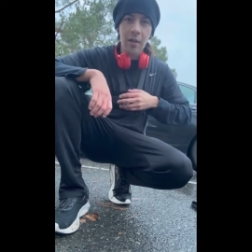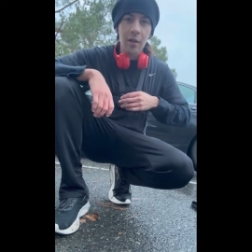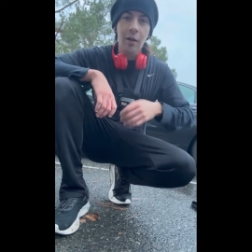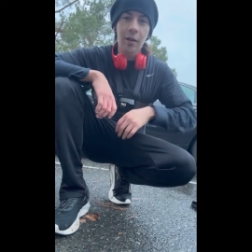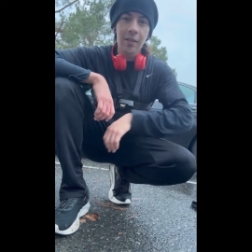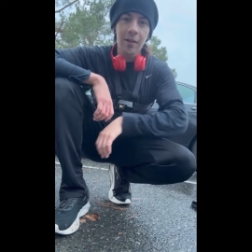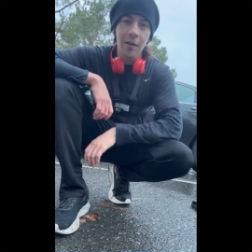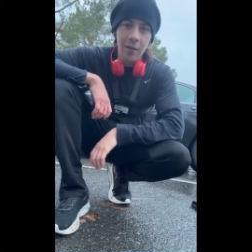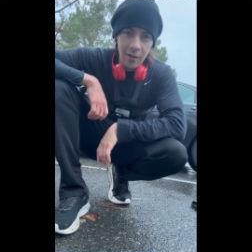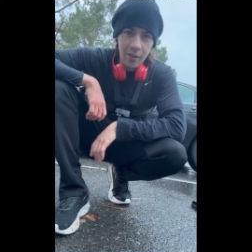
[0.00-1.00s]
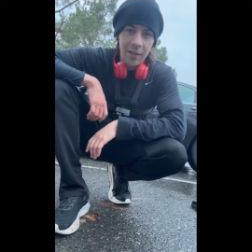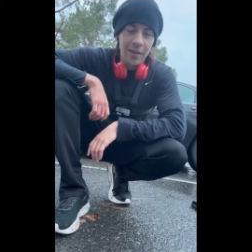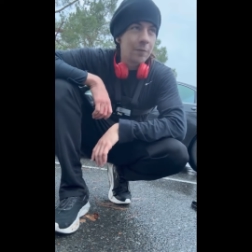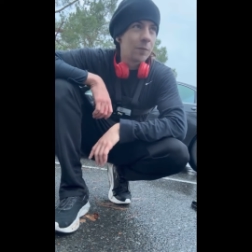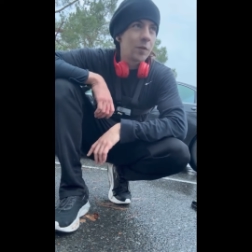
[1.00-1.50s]
hung in there,
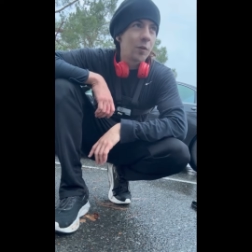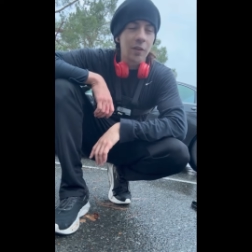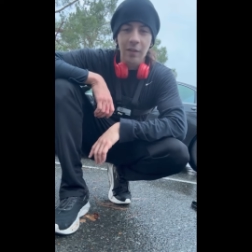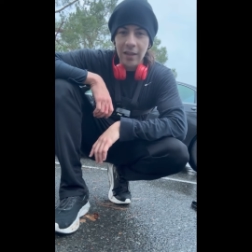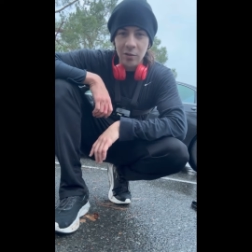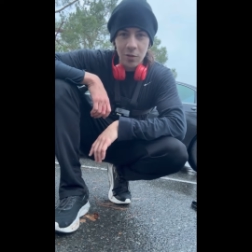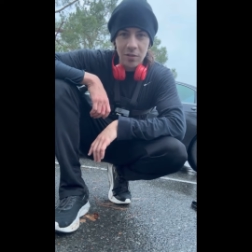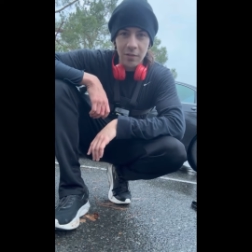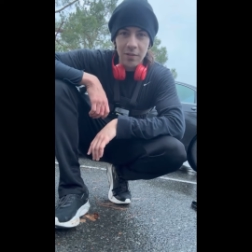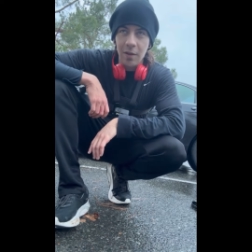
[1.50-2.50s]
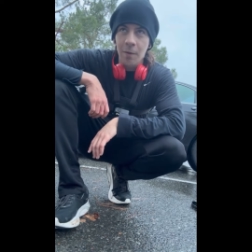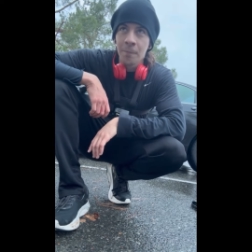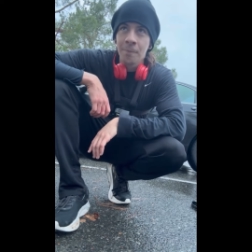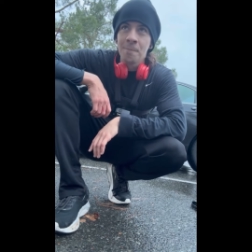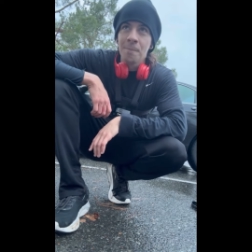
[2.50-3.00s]
even during the light drizzle. So,
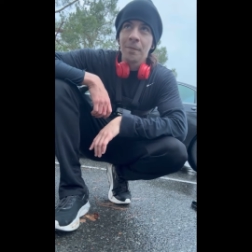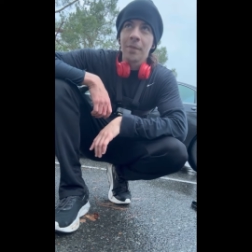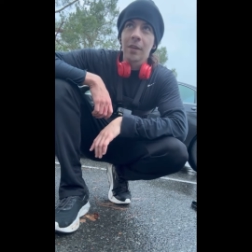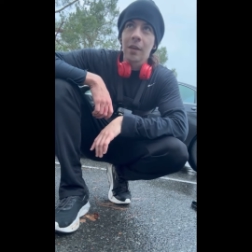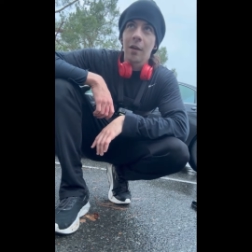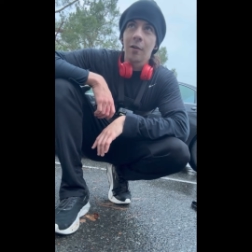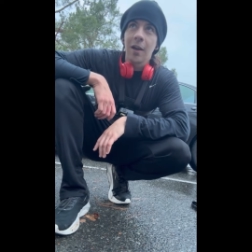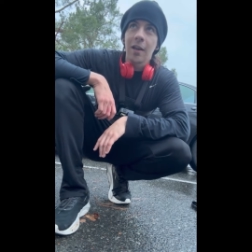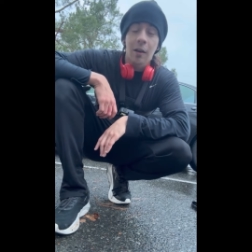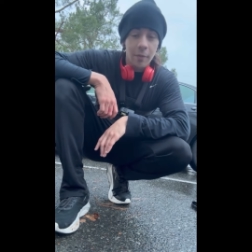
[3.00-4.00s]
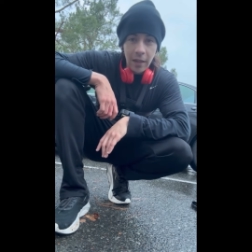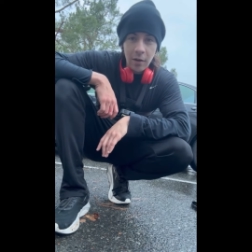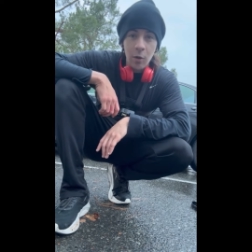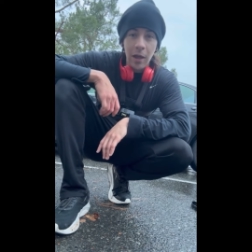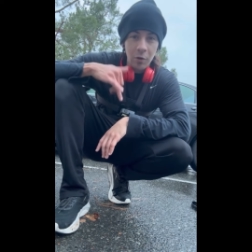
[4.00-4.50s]
all right, on that
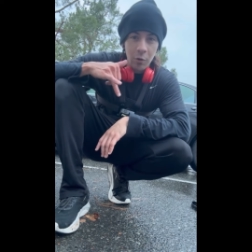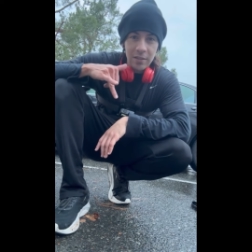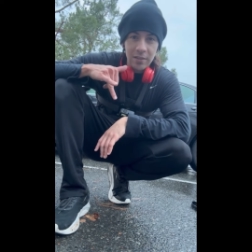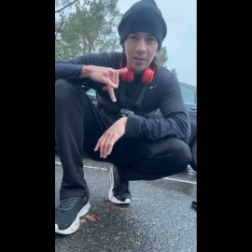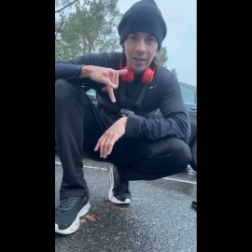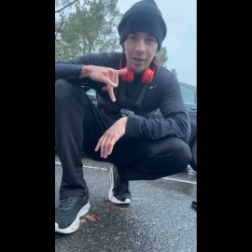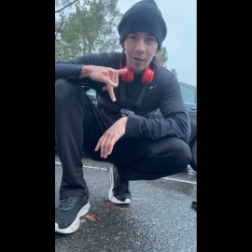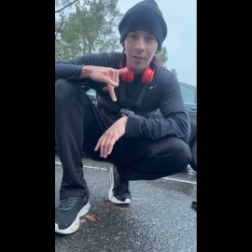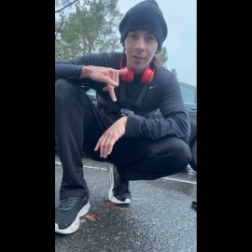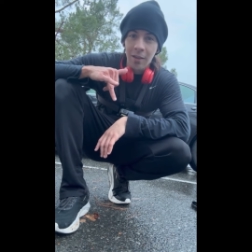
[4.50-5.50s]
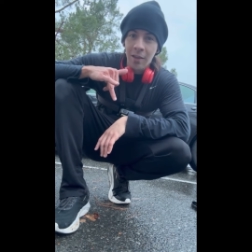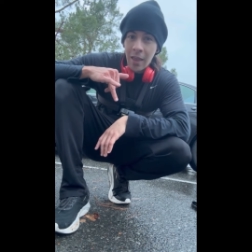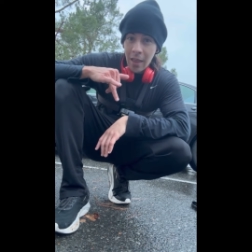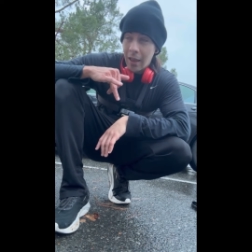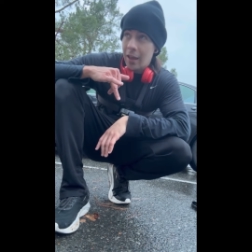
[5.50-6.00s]
note, have a great Sunday, y'all.
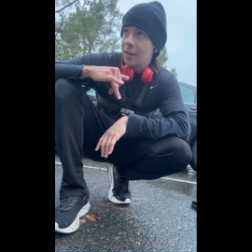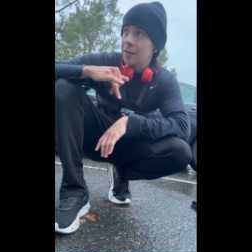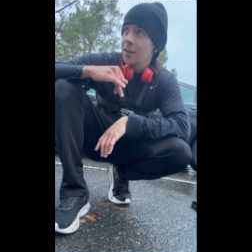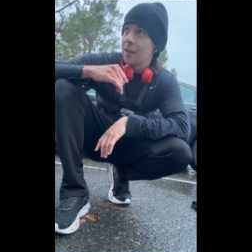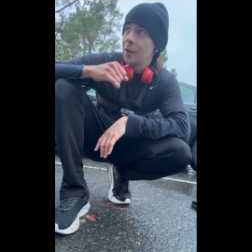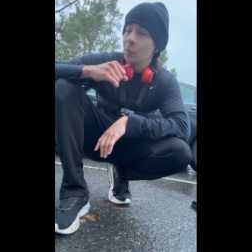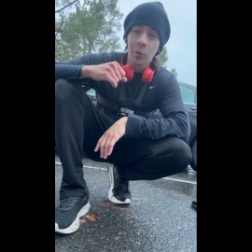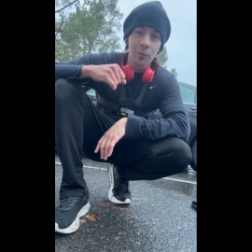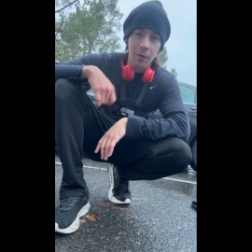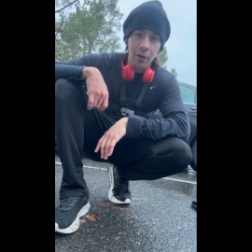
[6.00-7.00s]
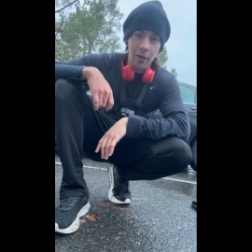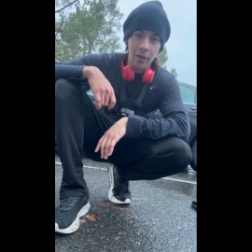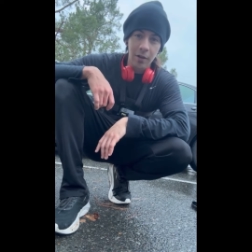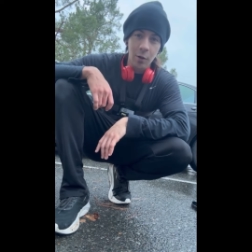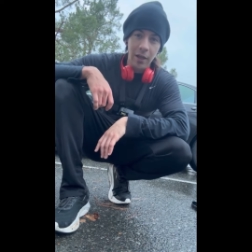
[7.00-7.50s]
And I'm rooting for y'all.
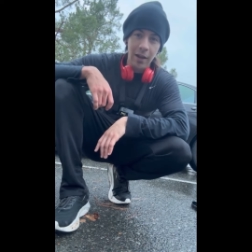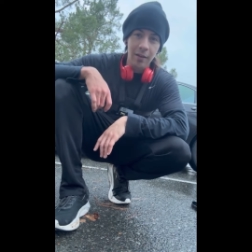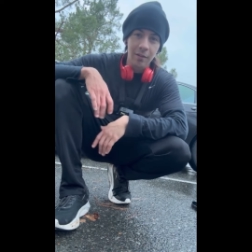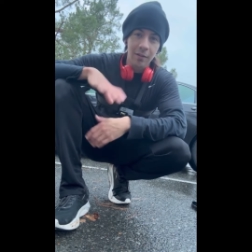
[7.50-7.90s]
Go get it.